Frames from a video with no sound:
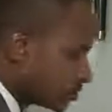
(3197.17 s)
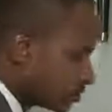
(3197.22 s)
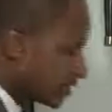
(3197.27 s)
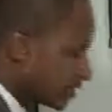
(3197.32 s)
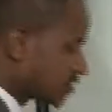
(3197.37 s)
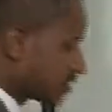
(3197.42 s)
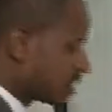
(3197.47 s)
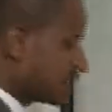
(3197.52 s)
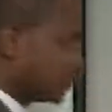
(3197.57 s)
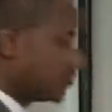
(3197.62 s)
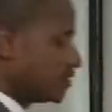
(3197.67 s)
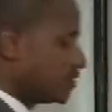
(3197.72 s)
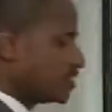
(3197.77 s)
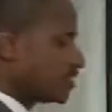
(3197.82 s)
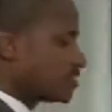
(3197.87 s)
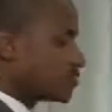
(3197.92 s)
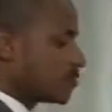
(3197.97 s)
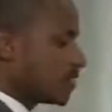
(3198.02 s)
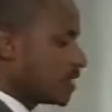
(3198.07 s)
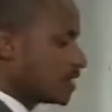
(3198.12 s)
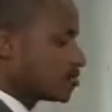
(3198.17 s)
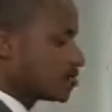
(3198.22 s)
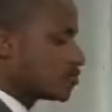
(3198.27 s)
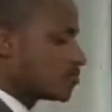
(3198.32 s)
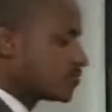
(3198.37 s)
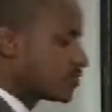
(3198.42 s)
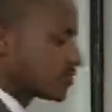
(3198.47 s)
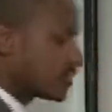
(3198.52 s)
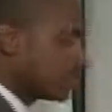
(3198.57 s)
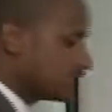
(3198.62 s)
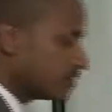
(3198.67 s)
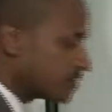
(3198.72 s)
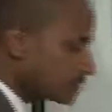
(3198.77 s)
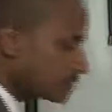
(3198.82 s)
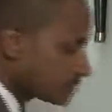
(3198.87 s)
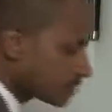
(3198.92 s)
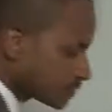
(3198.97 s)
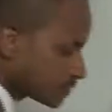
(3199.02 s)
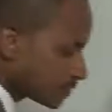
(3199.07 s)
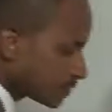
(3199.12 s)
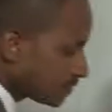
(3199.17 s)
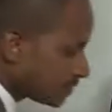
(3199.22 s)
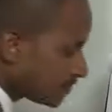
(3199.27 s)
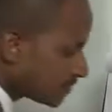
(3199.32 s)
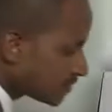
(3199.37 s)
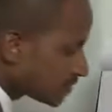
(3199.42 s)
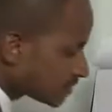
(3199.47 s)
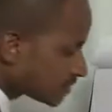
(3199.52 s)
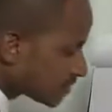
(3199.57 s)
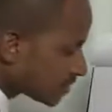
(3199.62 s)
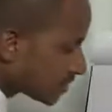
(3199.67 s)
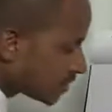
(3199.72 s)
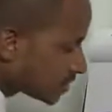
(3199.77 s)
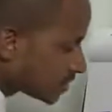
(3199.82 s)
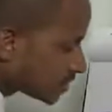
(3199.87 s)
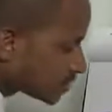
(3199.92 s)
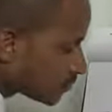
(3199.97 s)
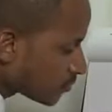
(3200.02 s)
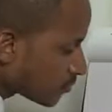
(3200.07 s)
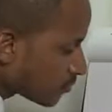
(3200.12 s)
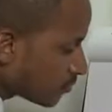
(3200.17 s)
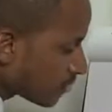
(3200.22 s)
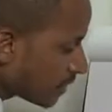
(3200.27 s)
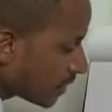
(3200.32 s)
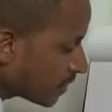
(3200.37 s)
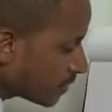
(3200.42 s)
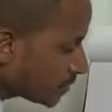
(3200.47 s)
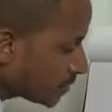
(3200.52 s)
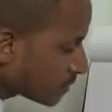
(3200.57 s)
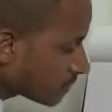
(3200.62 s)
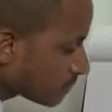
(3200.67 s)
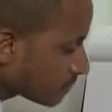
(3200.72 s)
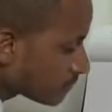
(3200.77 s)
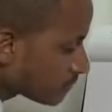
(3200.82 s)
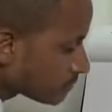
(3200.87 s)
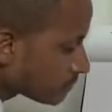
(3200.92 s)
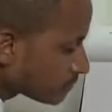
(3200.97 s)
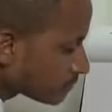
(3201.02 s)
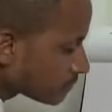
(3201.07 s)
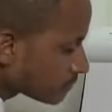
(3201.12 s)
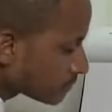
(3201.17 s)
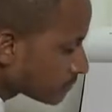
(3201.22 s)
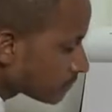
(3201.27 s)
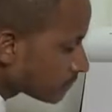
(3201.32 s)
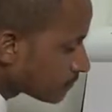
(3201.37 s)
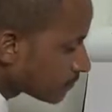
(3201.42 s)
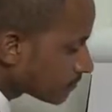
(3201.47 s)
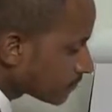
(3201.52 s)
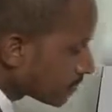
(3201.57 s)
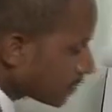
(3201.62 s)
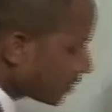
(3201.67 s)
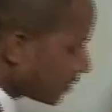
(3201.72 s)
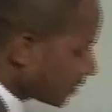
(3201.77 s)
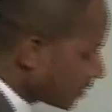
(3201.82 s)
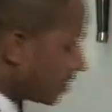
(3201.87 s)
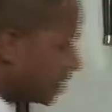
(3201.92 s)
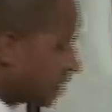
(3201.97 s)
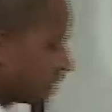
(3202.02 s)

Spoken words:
chain, which is 1, 2, 3. If it is 3, it is propane. Then